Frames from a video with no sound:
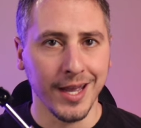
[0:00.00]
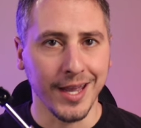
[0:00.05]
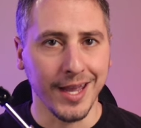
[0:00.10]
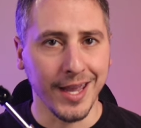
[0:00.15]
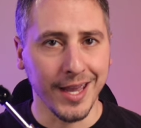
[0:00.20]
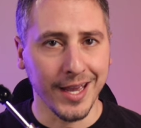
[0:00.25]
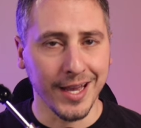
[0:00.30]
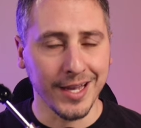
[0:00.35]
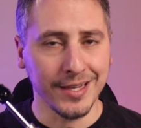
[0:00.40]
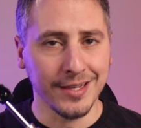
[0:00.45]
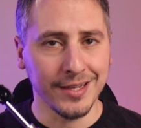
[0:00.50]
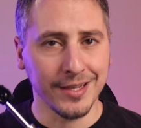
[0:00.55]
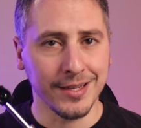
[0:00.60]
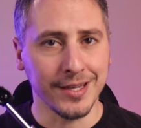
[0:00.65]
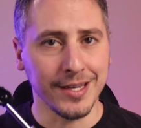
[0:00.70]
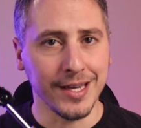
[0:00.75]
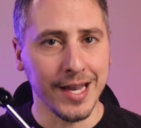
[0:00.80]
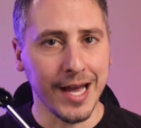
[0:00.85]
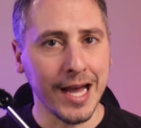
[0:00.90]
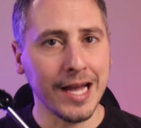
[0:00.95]
and
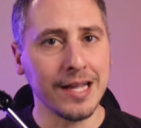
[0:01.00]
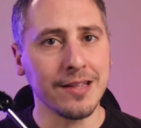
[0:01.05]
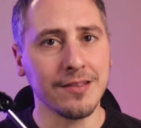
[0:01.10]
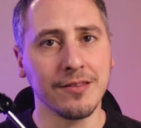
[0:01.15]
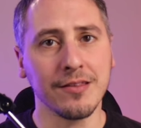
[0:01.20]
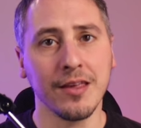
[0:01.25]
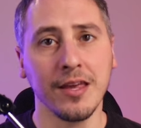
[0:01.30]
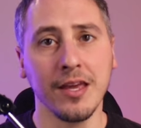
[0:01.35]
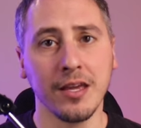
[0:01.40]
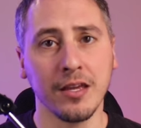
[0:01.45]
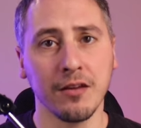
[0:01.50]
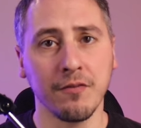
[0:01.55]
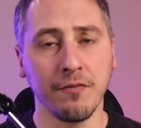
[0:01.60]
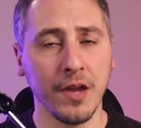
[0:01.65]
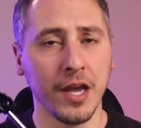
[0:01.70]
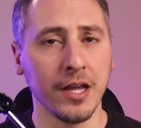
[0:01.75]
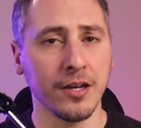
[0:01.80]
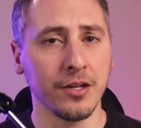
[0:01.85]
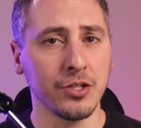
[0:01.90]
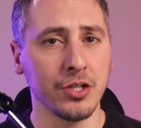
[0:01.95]
not take
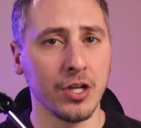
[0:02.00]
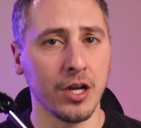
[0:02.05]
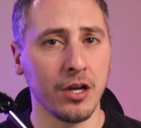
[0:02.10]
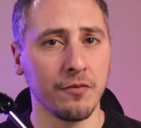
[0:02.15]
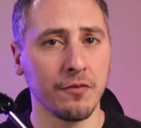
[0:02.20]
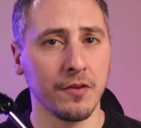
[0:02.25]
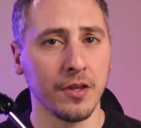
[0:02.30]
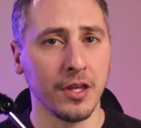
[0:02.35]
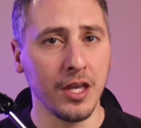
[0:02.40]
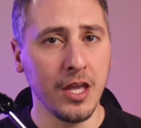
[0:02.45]
advantage of